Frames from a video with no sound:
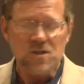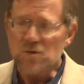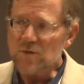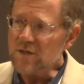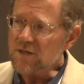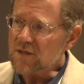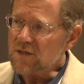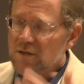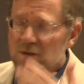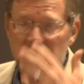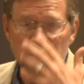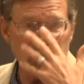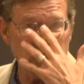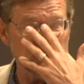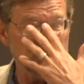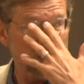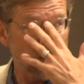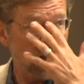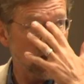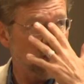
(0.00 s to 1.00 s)
So, in
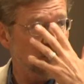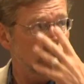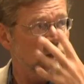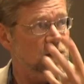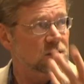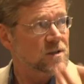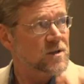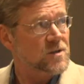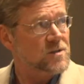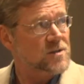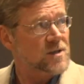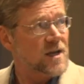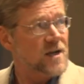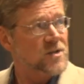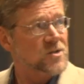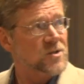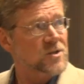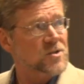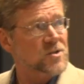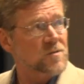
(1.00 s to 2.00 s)
conclusion, then, I think that there's
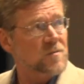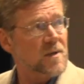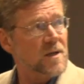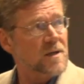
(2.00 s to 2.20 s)
actually